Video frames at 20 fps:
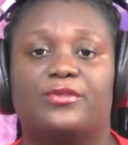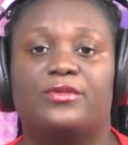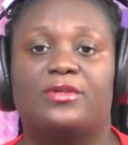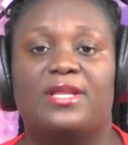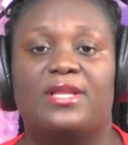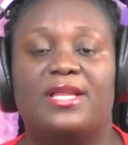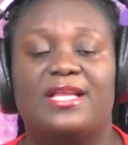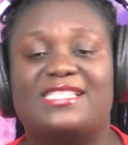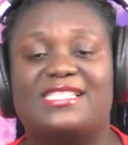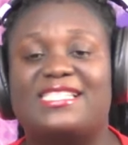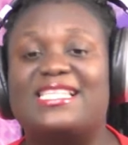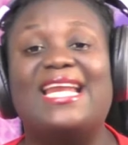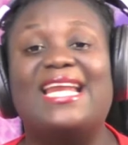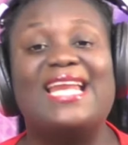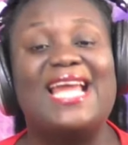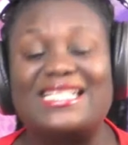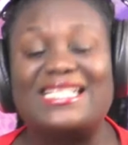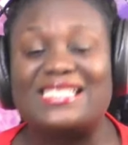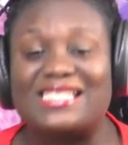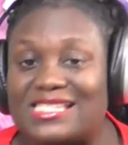Send
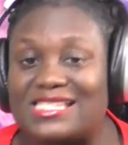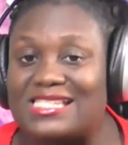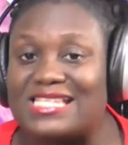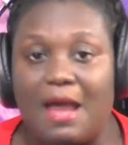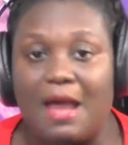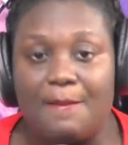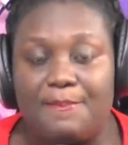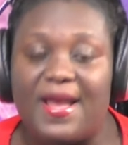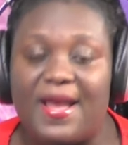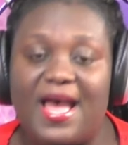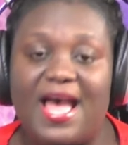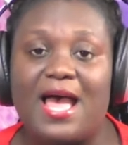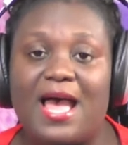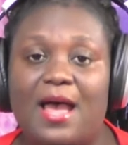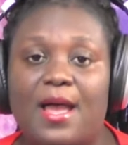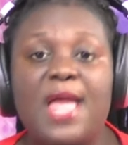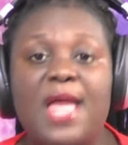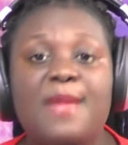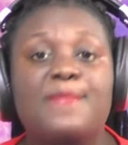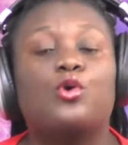in to Sapa,
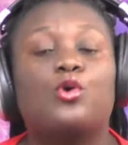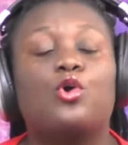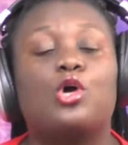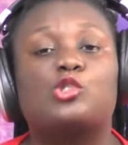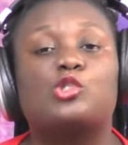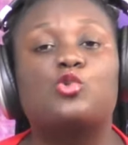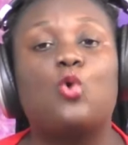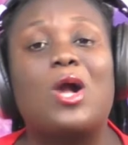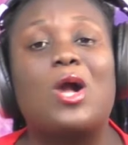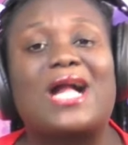because who